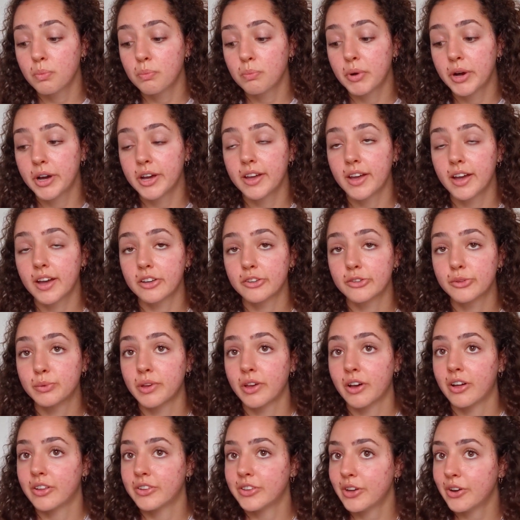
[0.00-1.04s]
But as
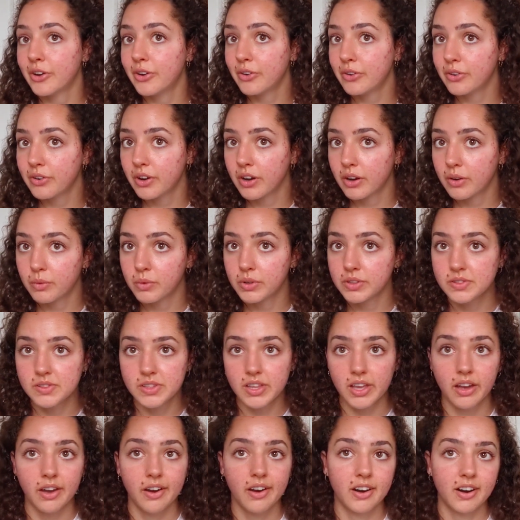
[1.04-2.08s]
we all know, once
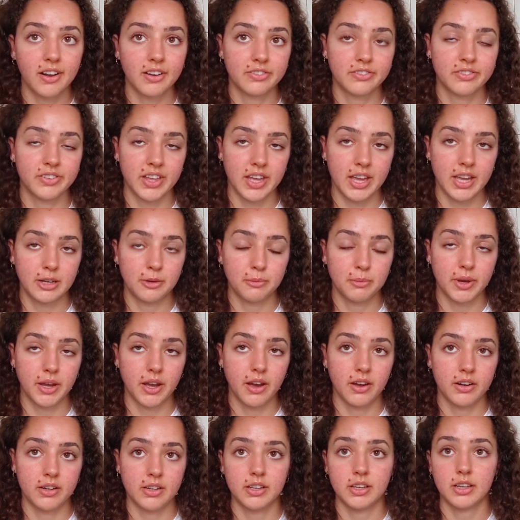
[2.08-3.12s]
I got off the
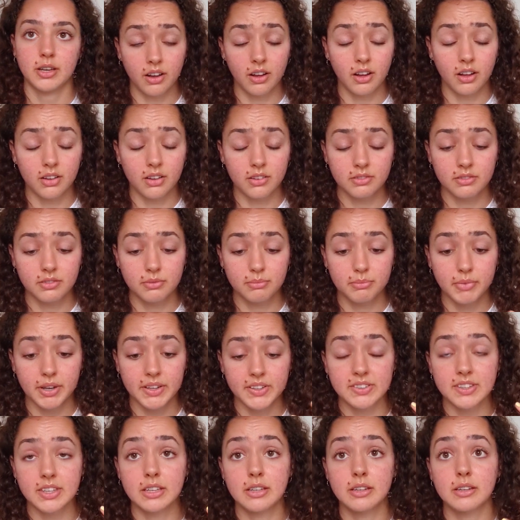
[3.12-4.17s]
antibiotic, my
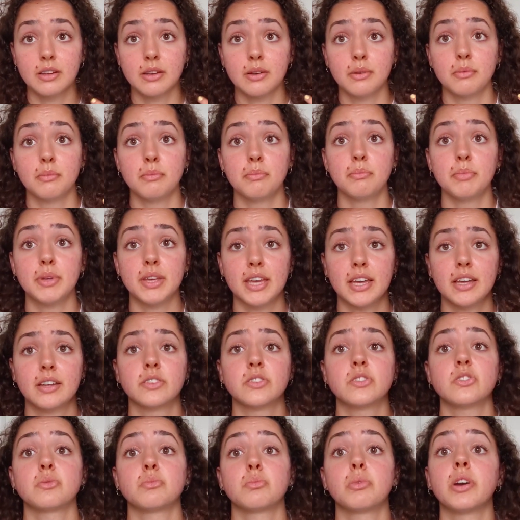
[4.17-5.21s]
skin
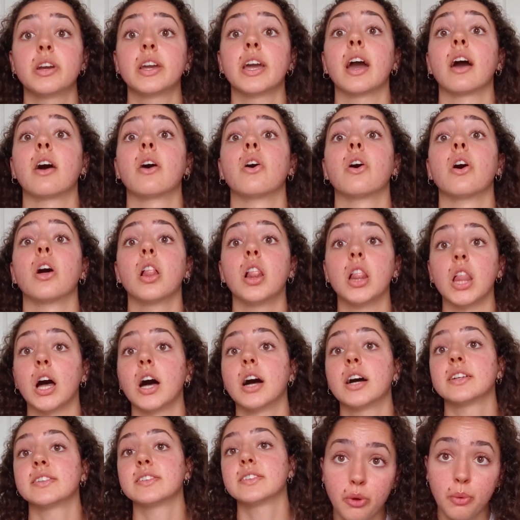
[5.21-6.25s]
began to break out a
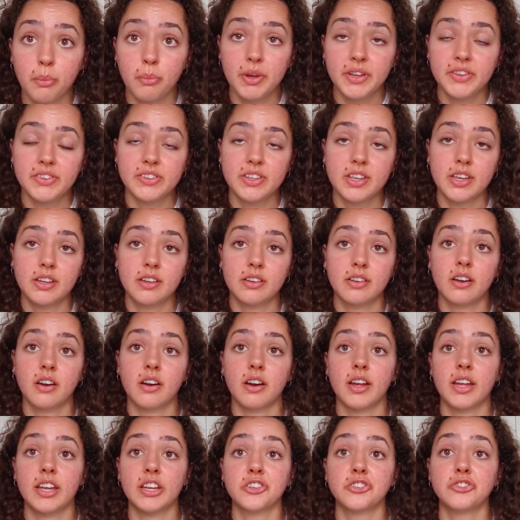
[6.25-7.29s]
lot. My skin
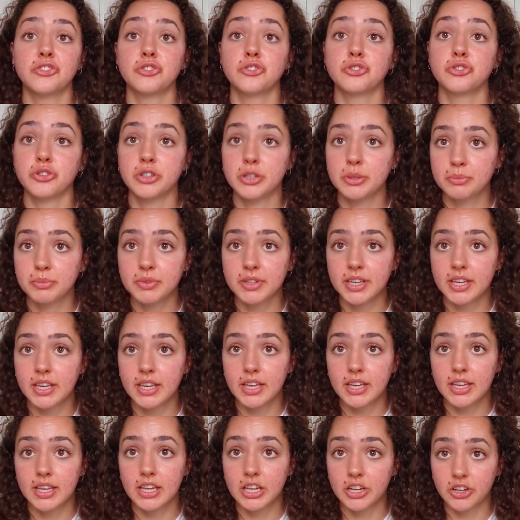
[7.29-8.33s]
got
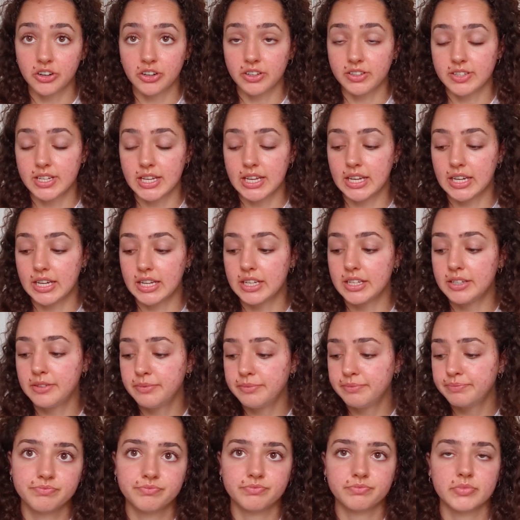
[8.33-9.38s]
extremely
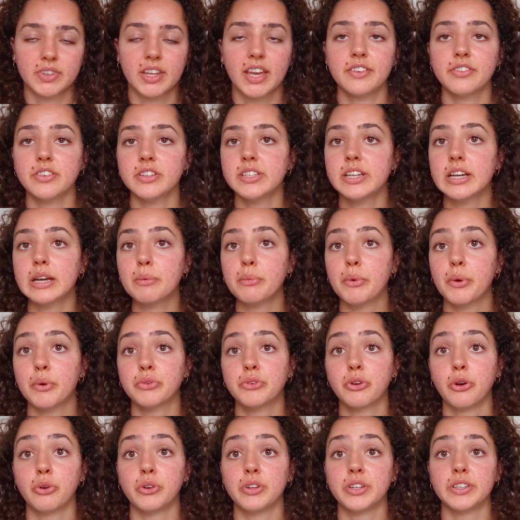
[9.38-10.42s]
irritated. Every time I
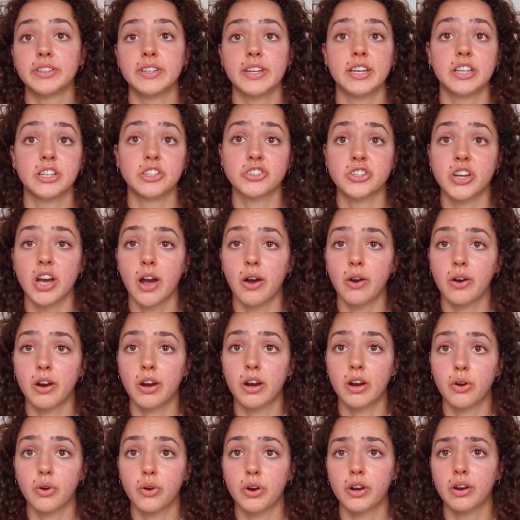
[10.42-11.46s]
would go in to take a
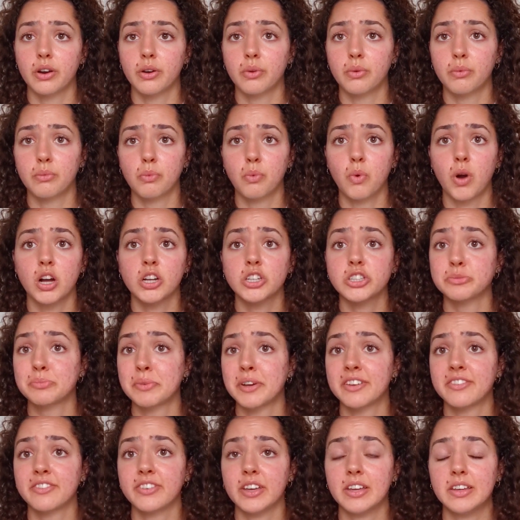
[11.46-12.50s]
shower or wash
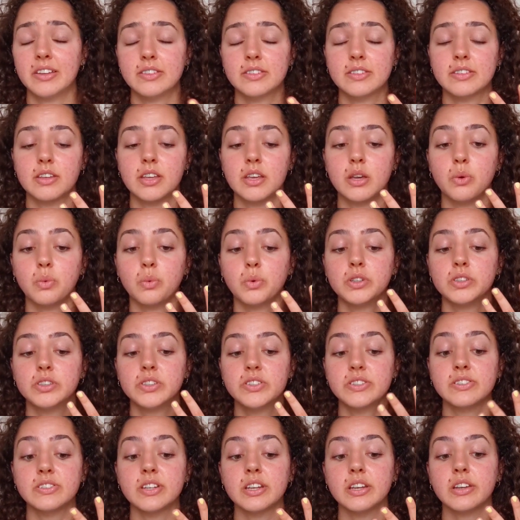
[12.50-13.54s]
my face, it would
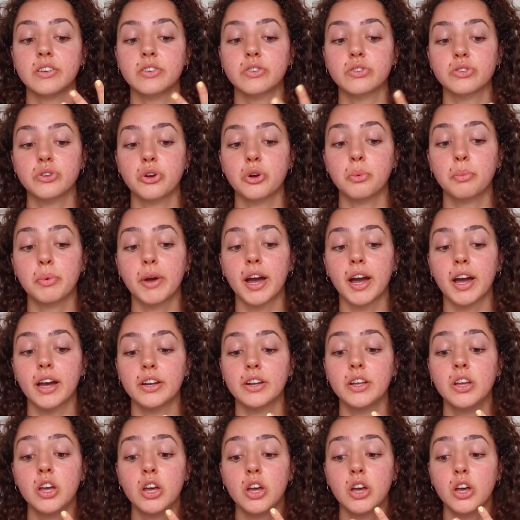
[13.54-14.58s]
sting so bad,